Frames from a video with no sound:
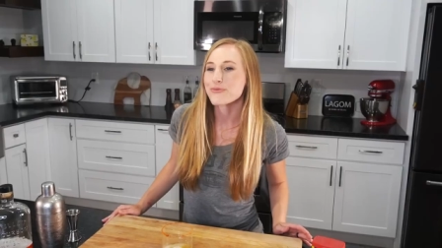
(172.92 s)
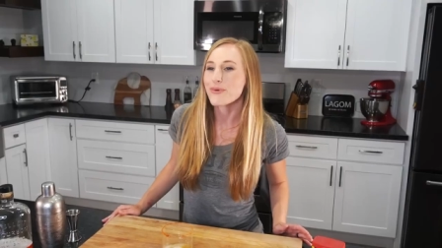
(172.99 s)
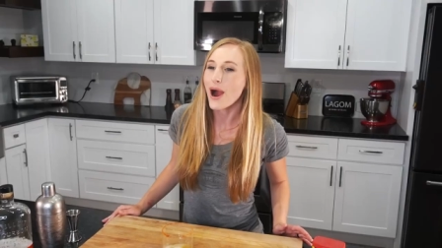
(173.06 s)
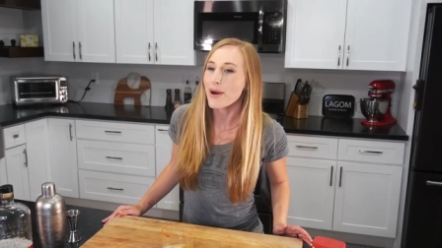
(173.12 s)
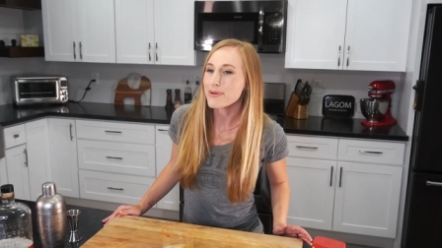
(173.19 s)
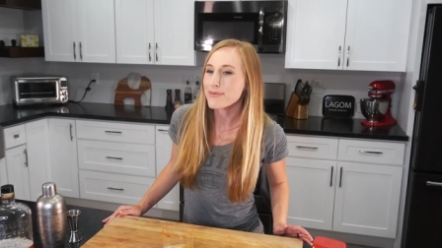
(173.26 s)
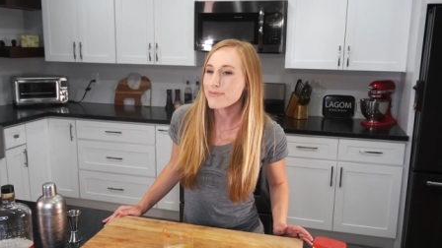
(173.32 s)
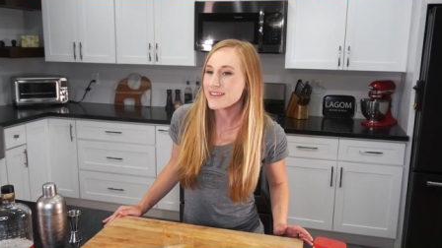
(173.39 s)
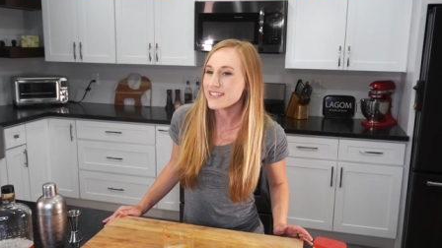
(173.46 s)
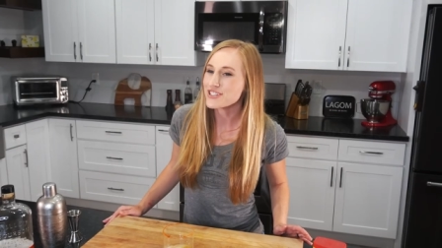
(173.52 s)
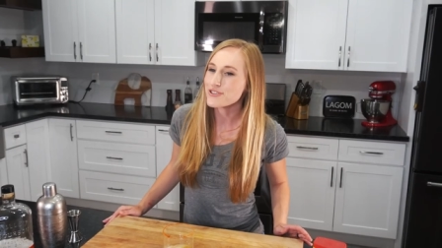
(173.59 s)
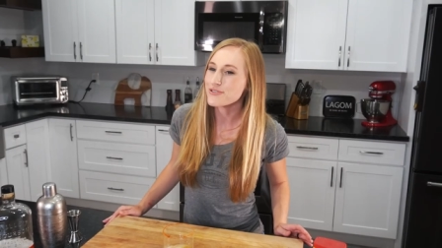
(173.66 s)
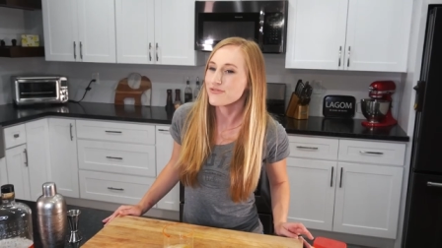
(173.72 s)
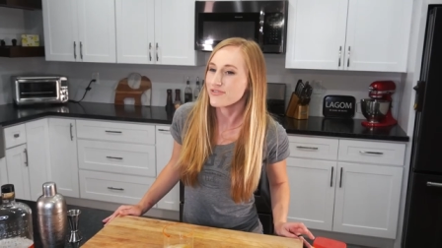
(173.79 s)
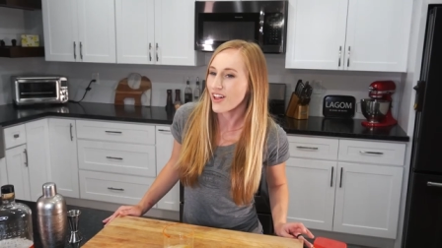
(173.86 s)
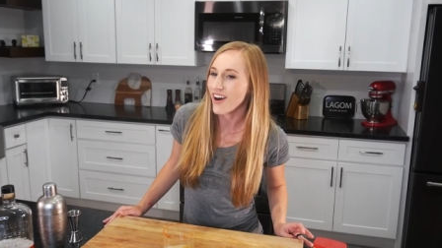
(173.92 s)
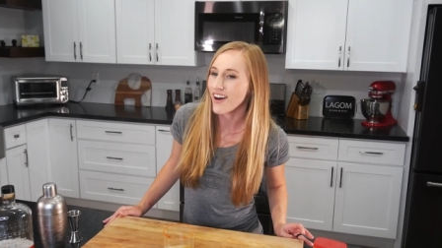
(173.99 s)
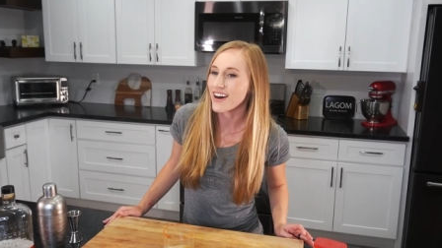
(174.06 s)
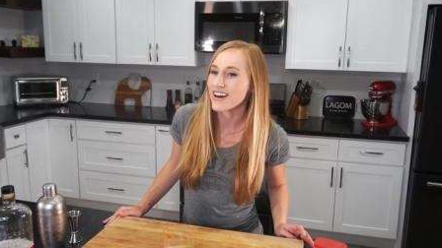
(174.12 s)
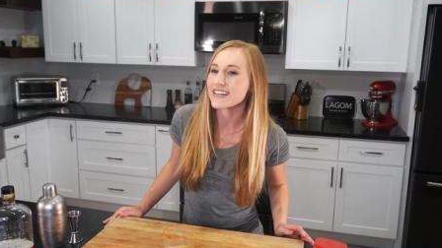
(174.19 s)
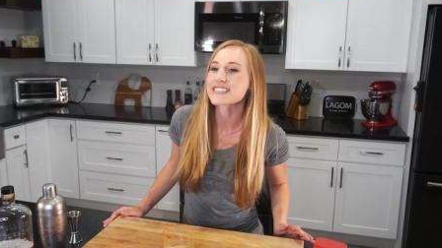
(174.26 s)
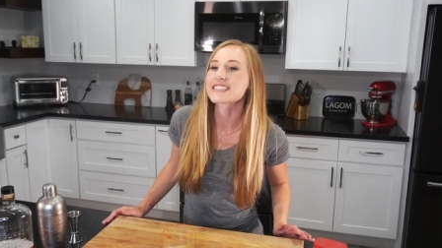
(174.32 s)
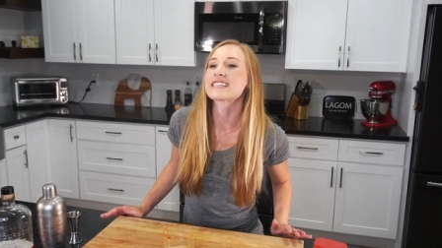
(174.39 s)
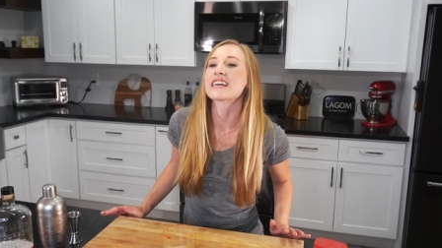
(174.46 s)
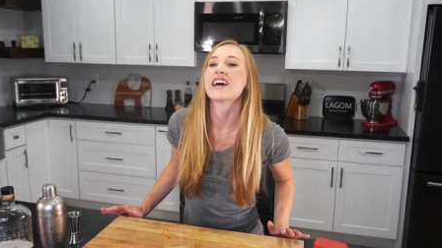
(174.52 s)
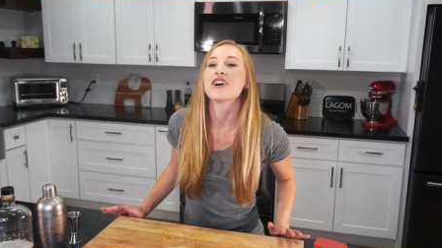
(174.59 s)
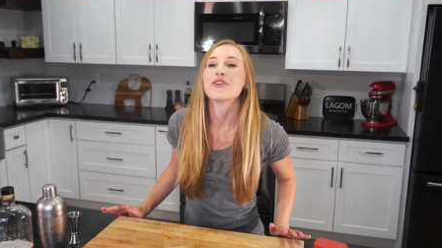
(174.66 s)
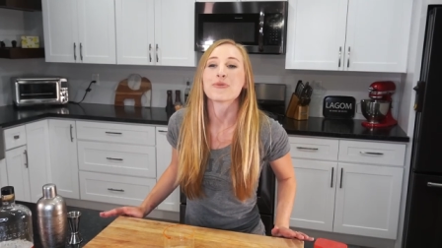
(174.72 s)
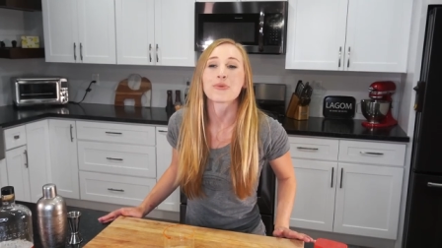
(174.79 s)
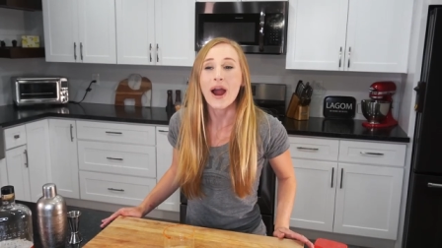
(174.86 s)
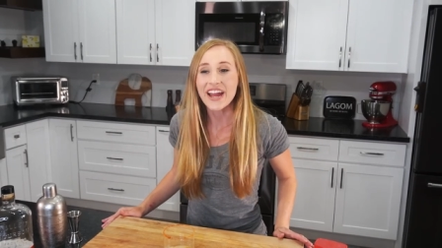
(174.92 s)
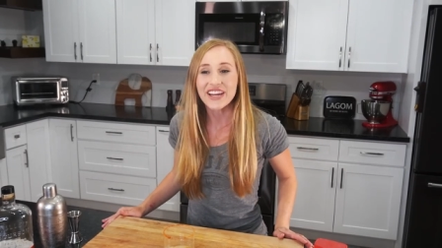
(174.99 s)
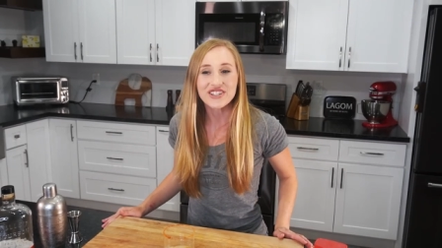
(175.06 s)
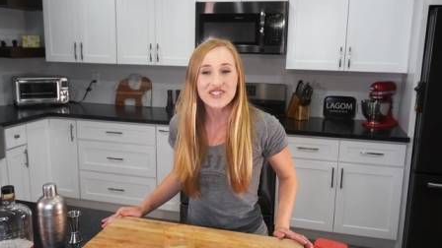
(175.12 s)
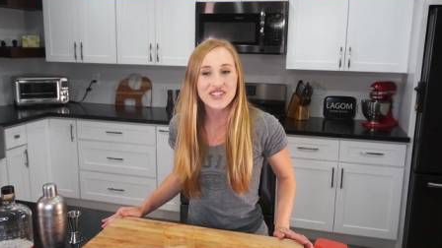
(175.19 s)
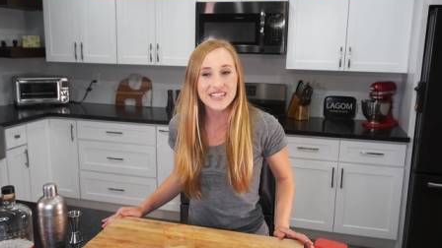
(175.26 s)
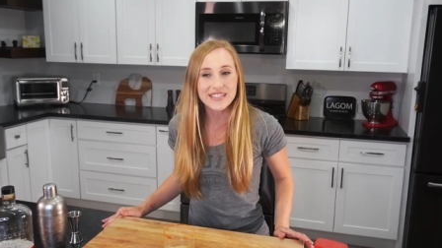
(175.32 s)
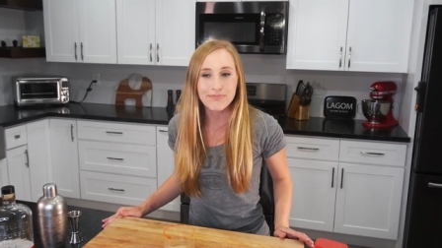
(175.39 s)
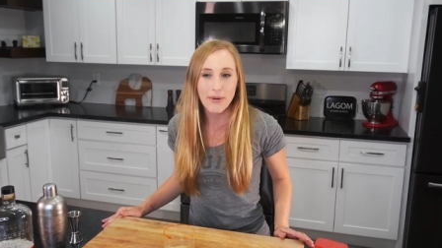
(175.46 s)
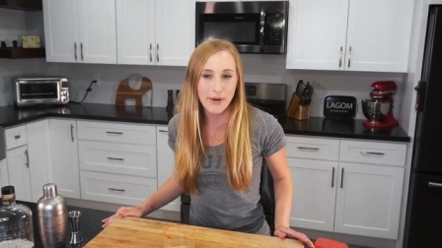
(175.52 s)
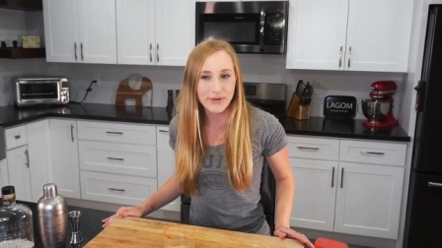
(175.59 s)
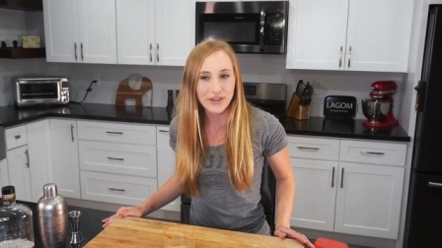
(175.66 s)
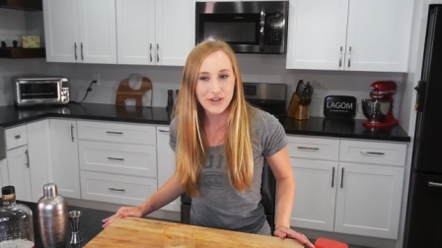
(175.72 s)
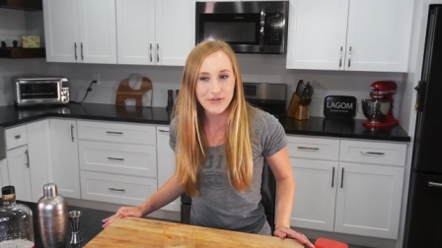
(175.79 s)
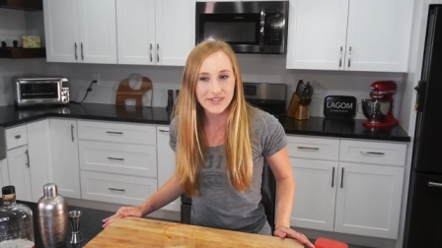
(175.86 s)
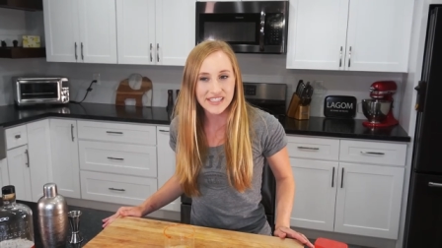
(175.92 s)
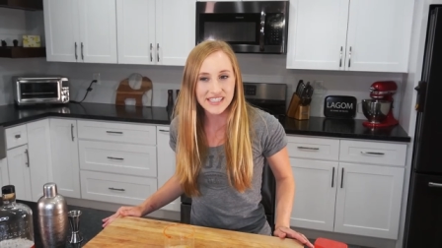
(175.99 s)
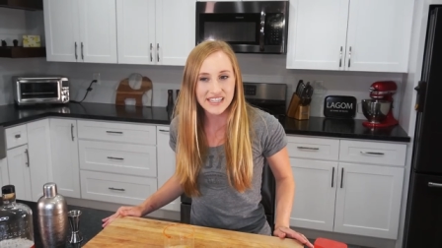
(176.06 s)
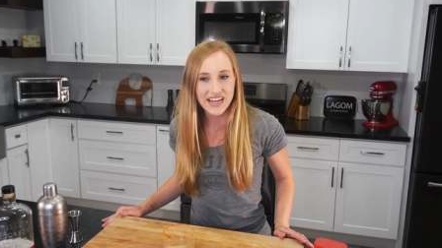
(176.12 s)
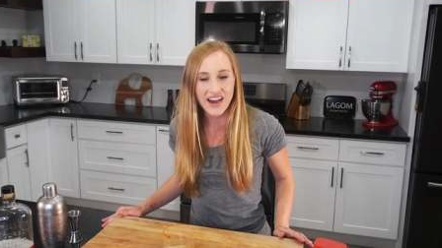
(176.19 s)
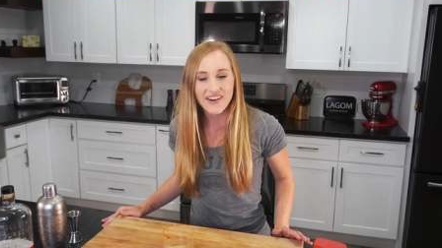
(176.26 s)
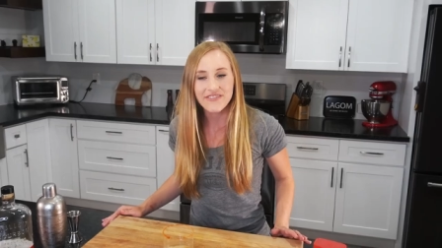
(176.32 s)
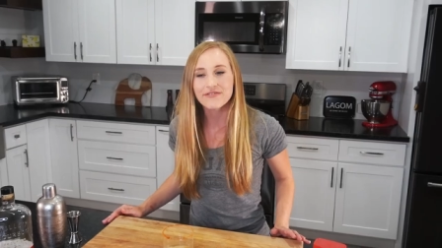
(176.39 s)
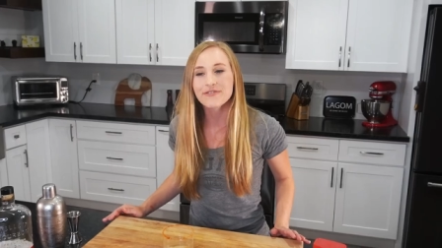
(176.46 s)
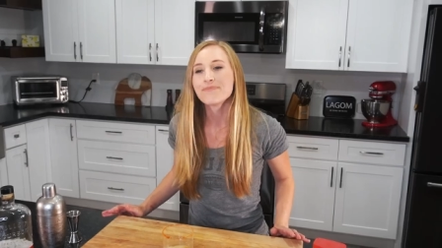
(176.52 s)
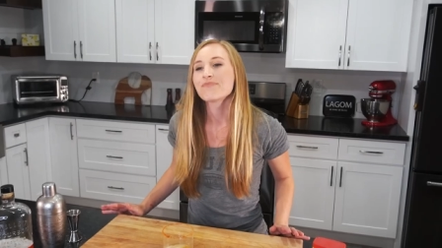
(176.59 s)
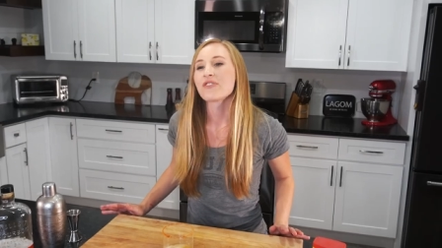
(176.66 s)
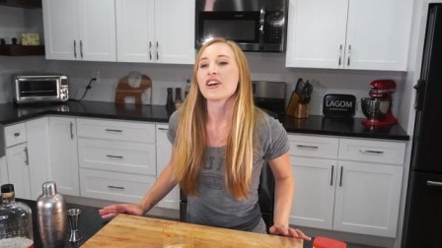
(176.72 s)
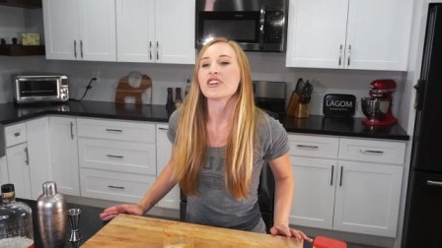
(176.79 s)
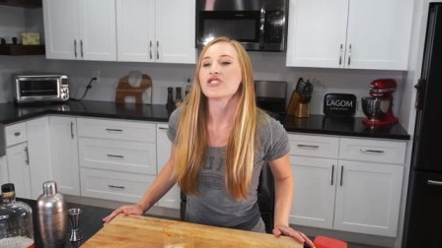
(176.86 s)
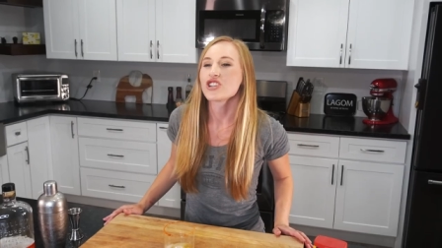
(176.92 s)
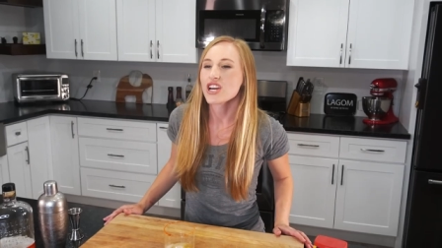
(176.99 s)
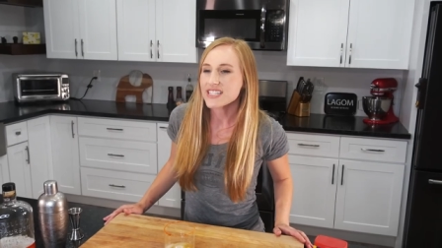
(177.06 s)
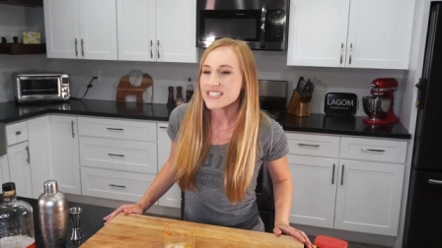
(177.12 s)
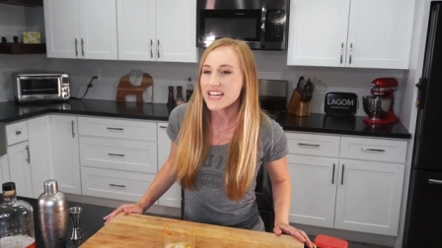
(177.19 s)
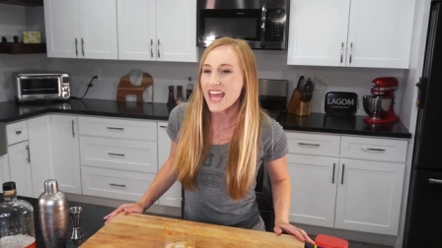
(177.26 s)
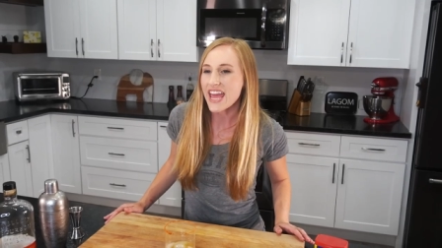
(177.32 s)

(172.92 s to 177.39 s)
Robbie P2 Vlogs, Ryan G's Barbecue and Stuff, Just